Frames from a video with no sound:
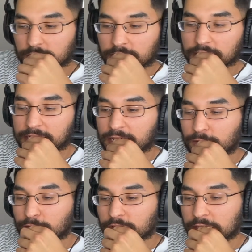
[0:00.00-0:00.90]
the
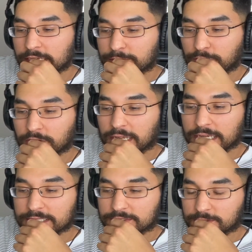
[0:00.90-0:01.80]
net for their
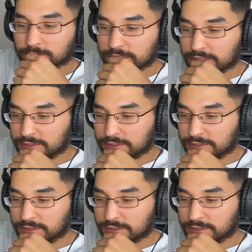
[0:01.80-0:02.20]
history.